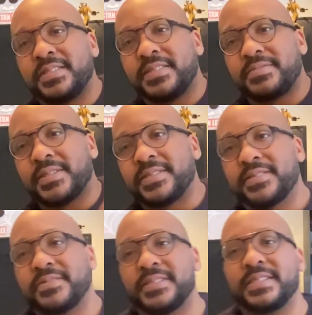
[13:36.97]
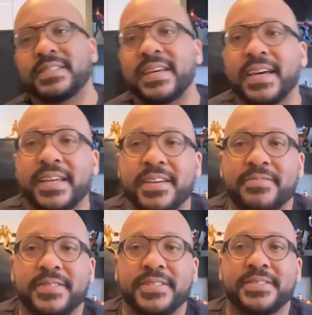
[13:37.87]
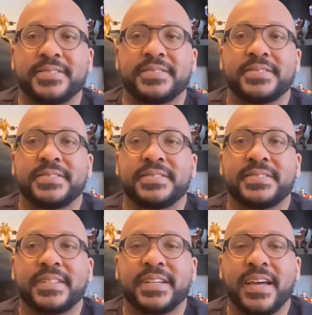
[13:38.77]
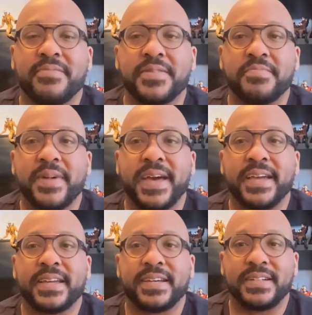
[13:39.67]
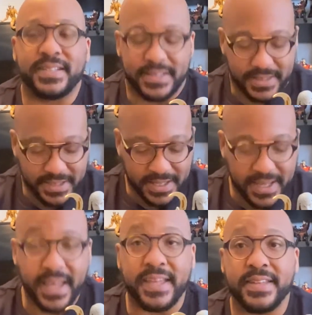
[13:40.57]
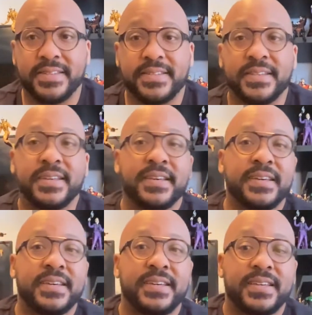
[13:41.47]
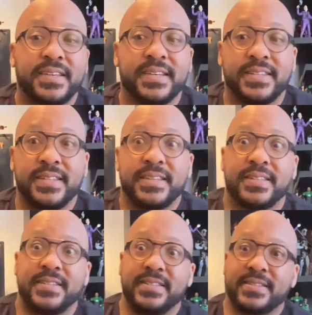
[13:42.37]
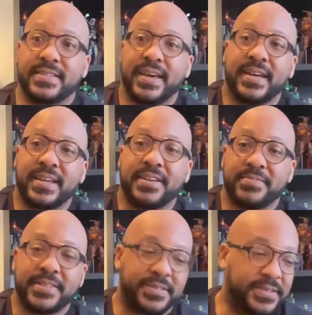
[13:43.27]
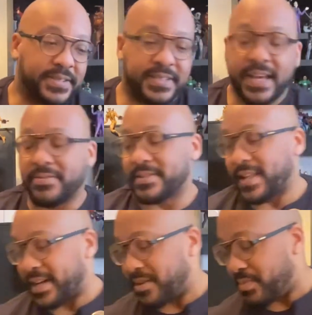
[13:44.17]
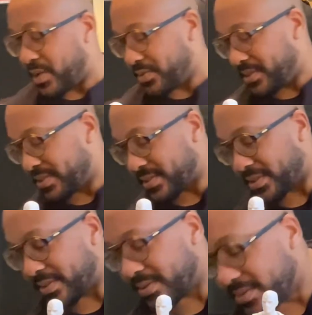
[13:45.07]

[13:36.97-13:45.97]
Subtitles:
Especially when this guy came along, got me back engaged. And then this guy came along, and that was like a bonus. So